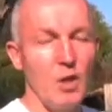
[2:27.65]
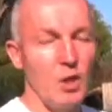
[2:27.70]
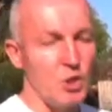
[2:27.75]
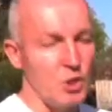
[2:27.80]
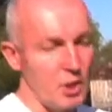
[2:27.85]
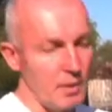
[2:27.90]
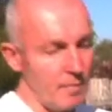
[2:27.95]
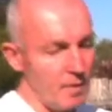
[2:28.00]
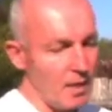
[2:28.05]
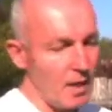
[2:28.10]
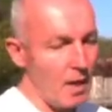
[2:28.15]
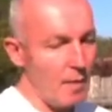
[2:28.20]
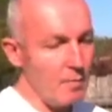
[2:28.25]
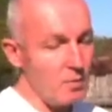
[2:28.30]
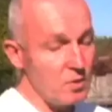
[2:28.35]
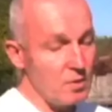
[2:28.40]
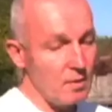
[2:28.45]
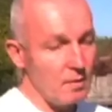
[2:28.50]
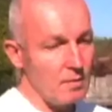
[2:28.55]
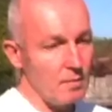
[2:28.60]
She
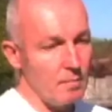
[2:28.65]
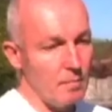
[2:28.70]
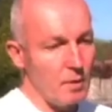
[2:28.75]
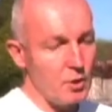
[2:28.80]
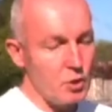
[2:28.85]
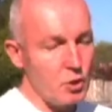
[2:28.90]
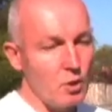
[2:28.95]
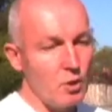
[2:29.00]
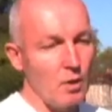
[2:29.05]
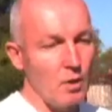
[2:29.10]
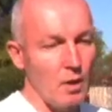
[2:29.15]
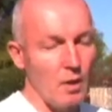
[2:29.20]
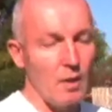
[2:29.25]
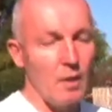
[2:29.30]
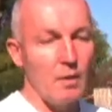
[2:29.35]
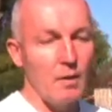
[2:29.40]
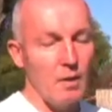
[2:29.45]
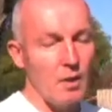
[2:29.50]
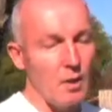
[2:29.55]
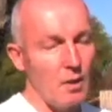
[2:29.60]
becomes mature
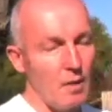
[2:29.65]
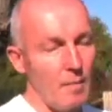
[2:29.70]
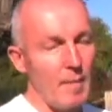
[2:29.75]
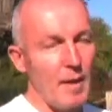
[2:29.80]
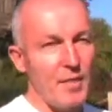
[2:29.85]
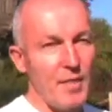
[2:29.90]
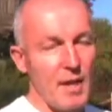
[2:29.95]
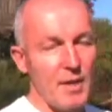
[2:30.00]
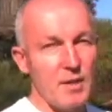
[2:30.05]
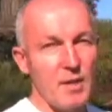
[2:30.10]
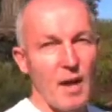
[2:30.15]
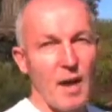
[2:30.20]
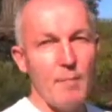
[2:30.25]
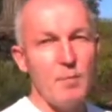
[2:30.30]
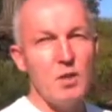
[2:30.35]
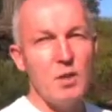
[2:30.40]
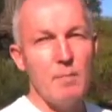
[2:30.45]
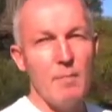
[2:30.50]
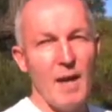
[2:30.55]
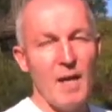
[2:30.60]
about that time.
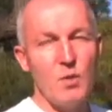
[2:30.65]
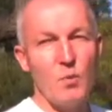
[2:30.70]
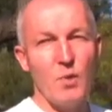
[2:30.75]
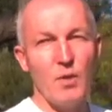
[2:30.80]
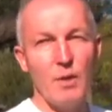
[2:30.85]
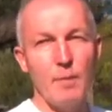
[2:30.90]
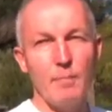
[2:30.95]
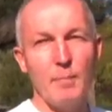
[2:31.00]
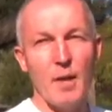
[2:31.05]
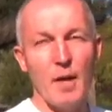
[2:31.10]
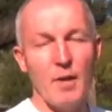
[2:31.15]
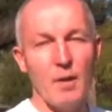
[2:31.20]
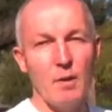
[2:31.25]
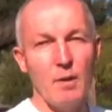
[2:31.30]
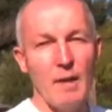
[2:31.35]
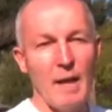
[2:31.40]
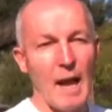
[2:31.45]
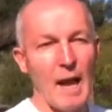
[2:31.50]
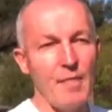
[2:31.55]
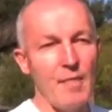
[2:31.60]
She mates with her brother,
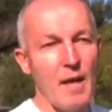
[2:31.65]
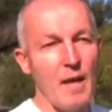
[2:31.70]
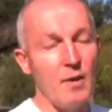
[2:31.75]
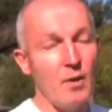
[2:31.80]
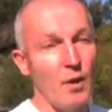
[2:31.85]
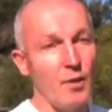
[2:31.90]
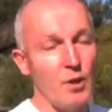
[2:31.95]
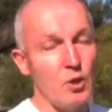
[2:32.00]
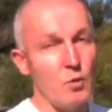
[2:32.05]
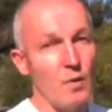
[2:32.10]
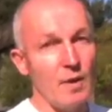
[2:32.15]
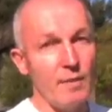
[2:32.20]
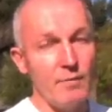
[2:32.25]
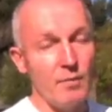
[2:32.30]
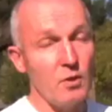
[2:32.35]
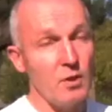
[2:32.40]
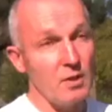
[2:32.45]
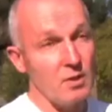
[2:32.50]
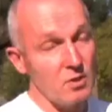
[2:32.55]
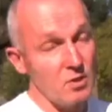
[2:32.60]
and then on the
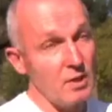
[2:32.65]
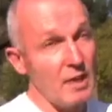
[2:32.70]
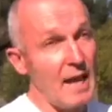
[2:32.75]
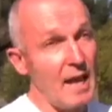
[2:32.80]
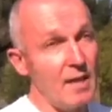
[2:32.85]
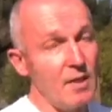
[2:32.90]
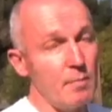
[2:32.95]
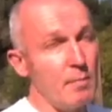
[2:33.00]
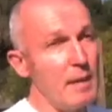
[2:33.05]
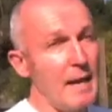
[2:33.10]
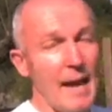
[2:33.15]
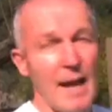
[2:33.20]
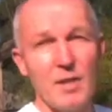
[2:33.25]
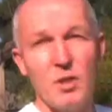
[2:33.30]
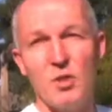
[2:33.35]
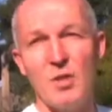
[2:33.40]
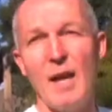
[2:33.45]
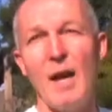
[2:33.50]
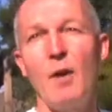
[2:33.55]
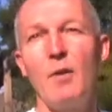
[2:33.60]
21st day, the bee
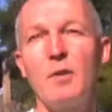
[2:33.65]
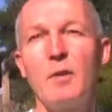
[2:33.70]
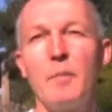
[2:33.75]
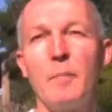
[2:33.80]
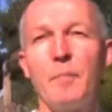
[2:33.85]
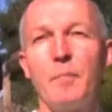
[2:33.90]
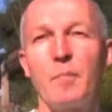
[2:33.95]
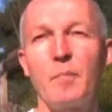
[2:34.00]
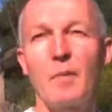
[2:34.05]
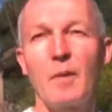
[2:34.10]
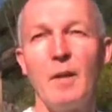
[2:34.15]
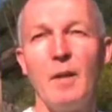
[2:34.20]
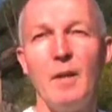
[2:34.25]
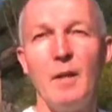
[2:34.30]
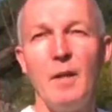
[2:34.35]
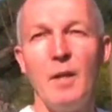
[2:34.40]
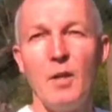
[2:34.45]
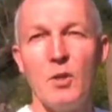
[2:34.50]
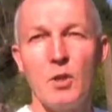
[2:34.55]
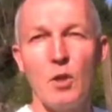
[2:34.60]
hatches out.
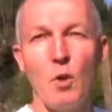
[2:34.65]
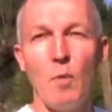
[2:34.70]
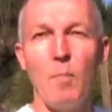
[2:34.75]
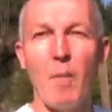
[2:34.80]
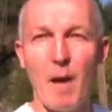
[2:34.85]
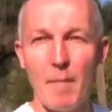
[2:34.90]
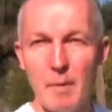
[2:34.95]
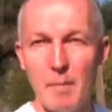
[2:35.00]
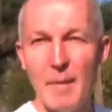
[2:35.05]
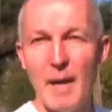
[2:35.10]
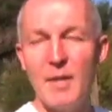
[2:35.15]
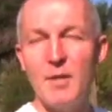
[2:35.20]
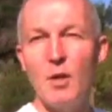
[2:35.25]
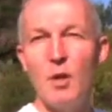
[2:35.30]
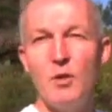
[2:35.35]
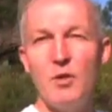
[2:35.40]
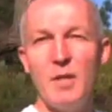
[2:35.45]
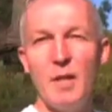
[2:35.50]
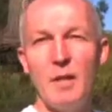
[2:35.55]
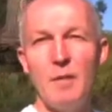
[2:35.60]
So mama mite
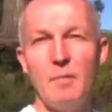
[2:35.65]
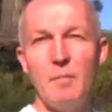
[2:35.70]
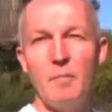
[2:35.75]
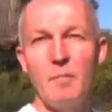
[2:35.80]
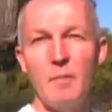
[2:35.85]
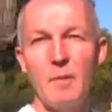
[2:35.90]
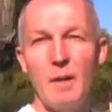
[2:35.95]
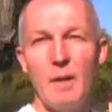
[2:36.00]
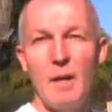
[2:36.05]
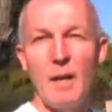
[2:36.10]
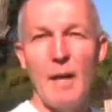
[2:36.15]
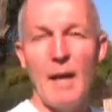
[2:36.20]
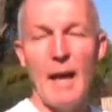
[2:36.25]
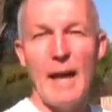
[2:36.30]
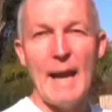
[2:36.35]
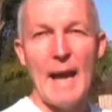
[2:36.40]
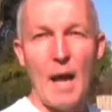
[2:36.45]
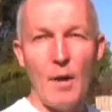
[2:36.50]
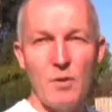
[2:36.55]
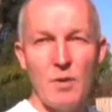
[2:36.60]
goes in,
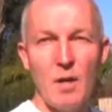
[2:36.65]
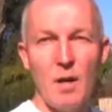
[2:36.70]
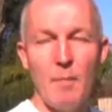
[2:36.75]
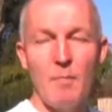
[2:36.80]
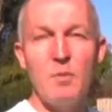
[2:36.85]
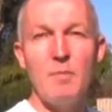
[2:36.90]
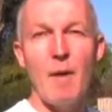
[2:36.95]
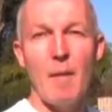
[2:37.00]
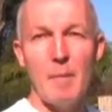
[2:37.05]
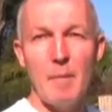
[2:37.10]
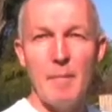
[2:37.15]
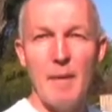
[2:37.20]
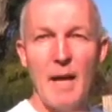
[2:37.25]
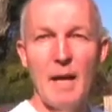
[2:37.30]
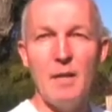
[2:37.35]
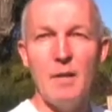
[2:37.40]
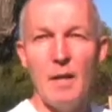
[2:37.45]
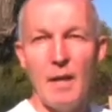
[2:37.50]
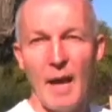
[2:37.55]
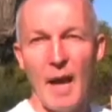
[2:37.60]
and out comes mama
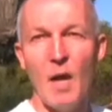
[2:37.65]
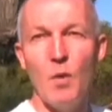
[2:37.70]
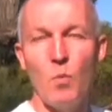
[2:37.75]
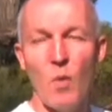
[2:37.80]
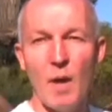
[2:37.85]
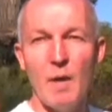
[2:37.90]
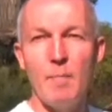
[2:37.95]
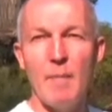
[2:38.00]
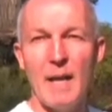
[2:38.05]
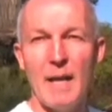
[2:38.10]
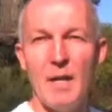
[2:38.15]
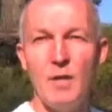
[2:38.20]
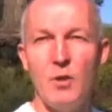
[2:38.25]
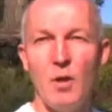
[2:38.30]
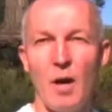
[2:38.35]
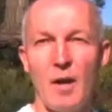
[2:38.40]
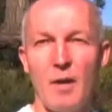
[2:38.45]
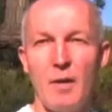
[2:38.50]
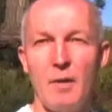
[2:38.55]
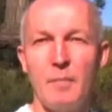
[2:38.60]
mite and one mated
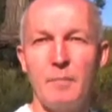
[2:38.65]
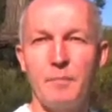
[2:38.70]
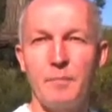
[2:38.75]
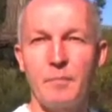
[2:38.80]
daughter.